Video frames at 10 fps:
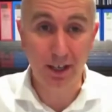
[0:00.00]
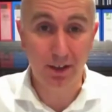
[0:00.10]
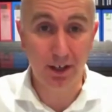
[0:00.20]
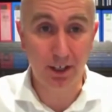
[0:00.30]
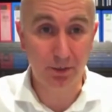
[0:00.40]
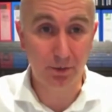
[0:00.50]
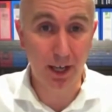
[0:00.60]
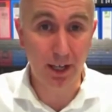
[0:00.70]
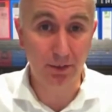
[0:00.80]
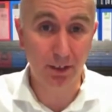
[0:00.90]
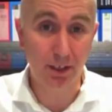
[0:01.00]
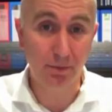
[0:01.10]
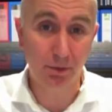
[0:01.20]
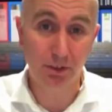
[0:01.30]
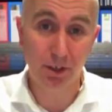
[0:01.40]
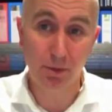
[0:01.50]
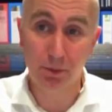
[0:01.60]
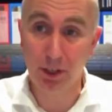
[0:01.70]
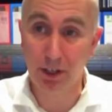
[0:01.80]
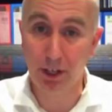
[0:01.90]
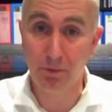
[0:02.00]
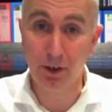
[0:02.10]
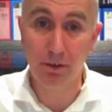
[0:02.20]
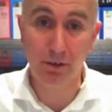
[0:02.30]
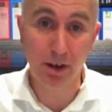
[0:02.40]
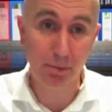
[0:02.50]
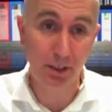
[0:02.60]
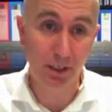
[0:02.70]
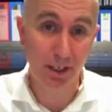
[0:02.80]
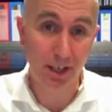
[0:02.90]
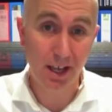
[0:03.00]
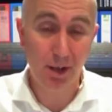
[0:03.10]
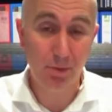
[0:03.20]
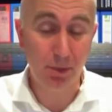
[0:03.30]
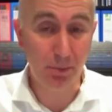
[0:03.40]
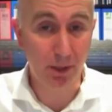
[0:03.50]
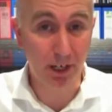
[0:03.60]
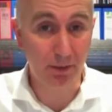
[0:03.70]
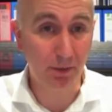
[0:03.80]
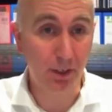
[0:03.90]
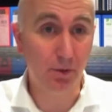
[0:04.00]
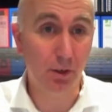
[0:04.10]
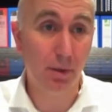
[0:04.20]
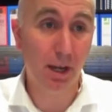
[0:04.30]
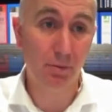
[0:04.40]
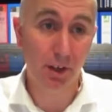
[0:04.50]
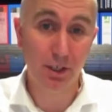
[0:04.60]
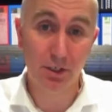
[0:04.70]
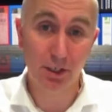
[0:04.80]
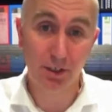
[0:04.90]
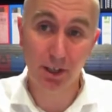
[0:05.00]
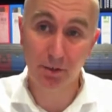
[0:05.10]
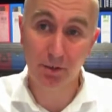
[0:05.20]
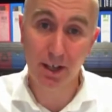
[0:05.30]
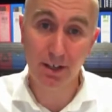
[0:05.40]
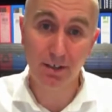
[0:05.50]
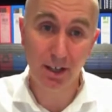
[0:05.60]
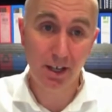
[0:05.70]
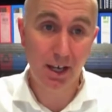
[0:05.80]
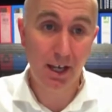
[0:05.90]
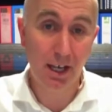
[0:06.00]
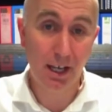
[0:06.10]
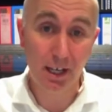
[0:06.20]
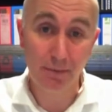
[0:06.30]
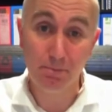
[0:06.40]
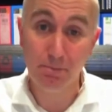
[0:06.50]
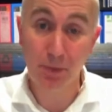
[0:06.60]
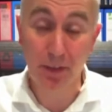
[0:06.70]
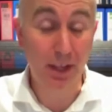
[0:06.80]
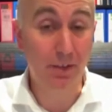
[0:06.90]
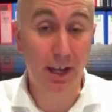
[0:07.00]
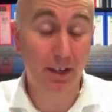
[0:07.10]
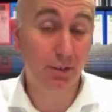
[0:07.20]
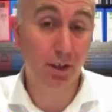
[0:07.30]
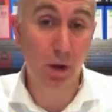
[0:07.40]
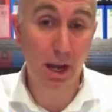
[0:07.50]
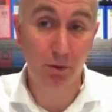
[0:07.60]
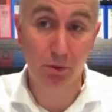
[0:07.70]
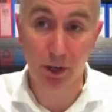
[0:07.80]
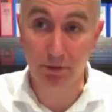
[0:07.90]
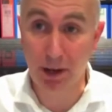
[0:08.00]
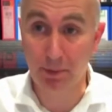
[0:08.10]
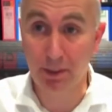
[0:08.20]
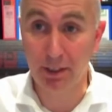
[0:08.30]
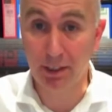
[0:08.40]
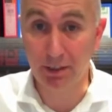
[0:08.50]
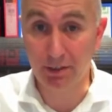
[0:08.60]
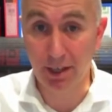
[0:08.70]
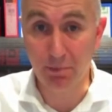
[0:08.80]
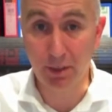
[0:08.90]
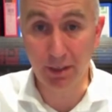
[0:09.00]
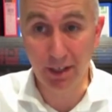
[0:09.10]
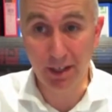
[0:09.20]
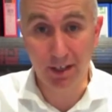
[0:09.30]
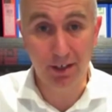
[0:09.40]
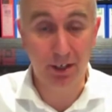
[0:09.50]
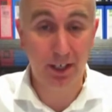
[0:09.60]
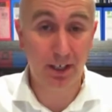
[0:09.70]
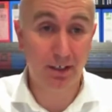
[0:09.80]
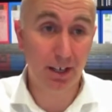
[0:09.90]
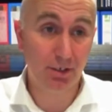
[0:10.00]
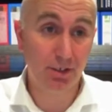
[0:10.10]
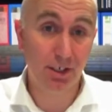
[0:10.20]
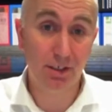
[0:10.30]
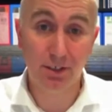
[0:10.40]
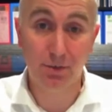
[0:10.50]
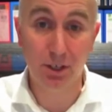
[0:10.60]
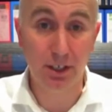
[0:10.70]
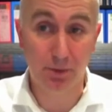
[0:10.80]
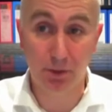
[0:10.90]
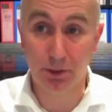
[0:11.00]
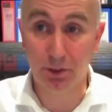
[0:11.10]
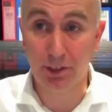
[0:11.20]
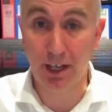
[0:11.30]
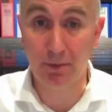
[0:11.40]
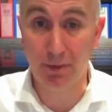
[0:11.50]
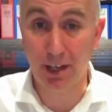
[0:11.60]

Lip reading: the likes of Tesla, for example, going up very rapidly, and people getting fearful about inflation at the other end. And then that has unwound quite rapidly in December. Looking into next year, it's really difficult to tell.